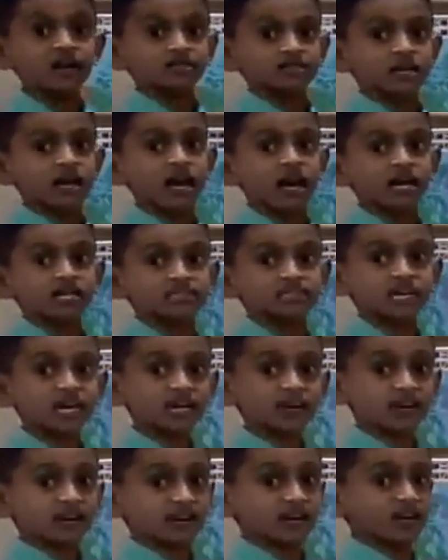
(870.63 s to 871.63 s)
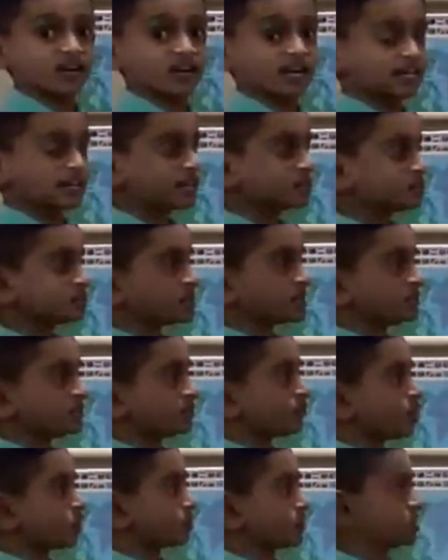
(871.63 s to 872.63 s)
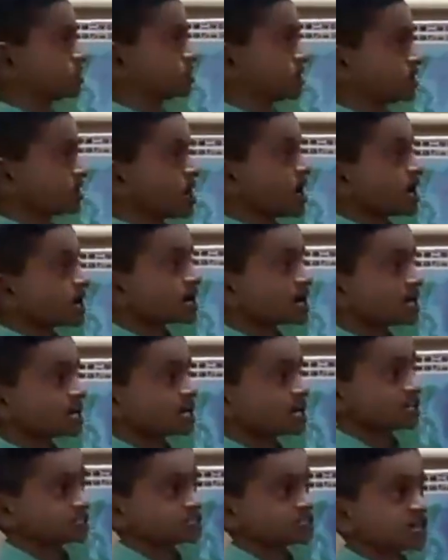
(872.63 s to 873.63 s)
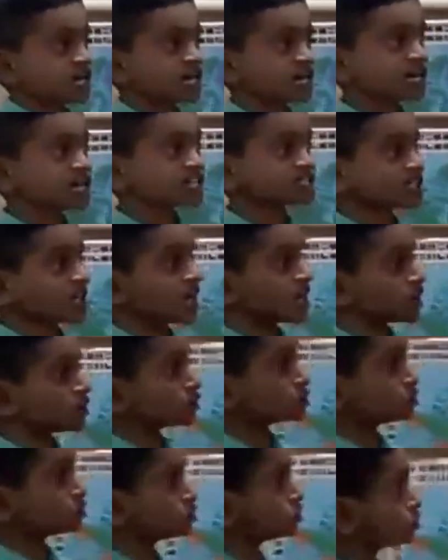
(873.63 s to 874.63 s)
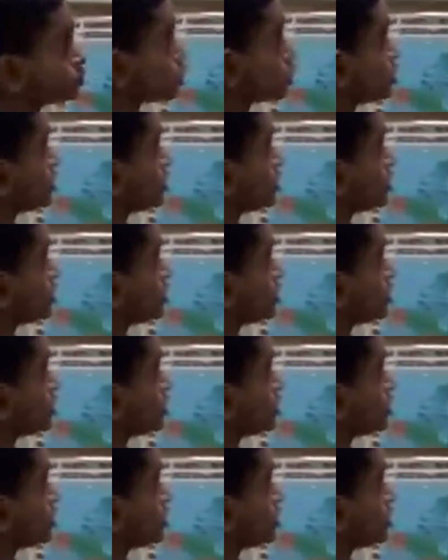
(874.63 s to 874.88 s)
the other related information. Colors are used to show